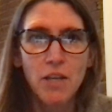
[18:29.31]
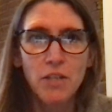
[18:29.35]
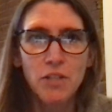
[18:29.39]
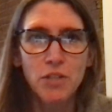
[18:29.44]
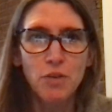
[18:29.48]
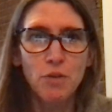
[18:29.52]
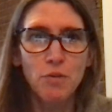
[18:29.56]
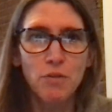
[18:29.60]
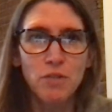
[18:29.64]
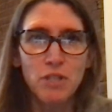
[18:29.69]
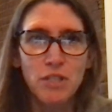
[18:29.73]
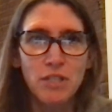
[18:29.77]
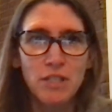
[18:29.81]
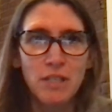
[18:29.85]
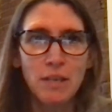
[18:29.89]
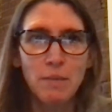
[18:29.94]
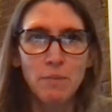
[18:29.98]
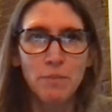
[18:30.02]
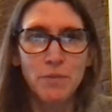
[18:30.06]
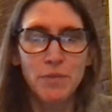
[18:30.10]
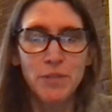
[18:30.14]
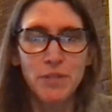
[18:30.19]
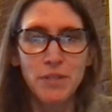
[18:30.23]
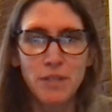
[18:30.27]
So it just
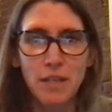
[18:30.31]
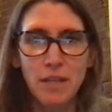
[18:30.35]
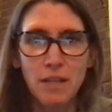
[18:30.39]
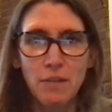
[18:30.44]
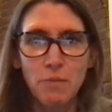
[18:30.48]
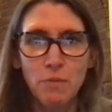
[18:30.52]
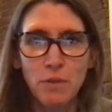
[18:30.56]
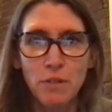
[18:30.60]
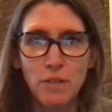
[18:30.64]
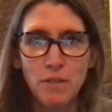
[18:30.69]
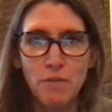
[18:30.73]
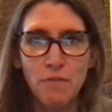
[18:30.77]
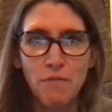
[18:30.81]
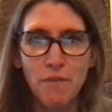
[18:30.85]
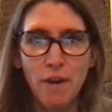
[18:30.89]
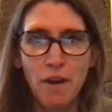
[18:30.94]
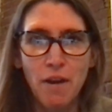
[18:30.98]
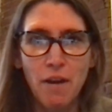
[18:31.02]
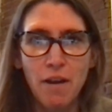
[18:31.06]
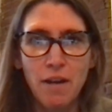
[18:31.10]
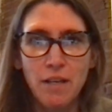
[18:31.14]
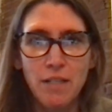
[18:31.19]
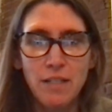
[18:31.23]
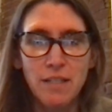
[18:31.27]
seems it was a
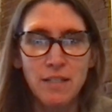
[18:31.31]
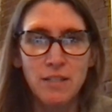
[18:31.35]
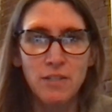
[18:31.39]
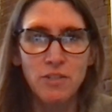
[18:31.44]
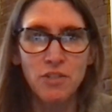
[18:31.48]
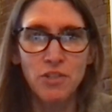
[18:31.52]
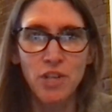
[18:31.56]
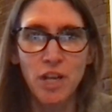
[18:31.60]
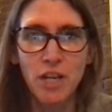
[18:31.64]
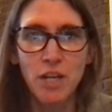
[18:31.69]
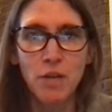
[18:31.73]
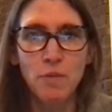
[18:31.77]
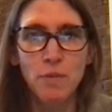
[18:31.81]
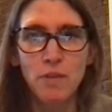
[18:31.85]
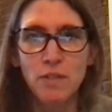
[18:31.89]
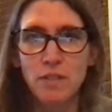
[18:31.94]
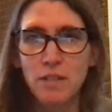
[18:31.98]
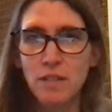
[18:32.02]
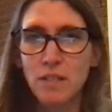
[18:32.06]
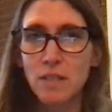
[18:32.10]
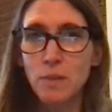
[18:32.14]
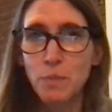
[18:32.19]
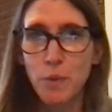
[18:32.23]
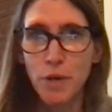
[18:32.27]
very disingenuous
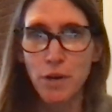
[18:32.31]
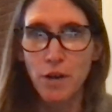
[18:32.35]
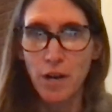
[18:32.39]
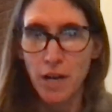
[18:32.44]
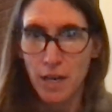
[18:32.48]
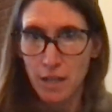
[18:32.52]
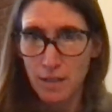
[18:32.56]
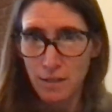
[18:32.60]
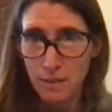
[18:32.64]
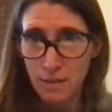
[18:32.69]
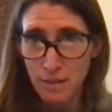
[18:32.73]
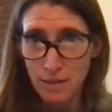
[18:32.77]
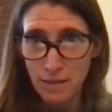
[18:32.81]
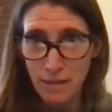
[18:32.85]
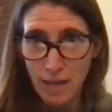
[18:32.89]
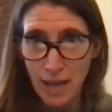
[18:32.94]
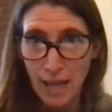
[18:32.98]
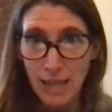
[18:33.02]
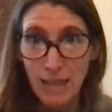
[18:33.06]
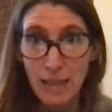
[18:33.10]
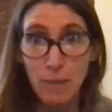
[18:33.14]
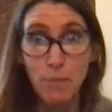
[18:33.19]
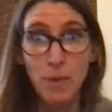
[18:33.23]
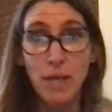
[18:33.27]
experience
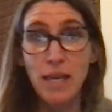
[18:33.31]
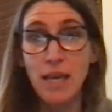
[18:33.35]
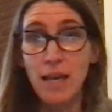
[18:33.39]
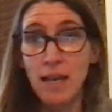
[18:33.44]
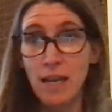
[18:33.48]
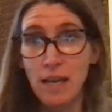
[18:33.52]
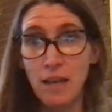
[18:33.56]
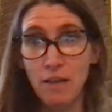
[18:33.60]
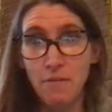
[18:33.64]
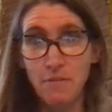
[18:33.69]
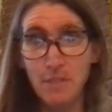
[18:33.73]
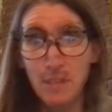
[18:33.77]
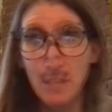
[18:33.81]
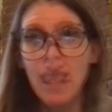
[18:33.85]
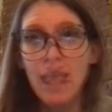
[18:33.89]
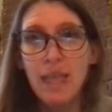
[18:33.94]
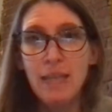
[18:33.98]
at the beginning of this.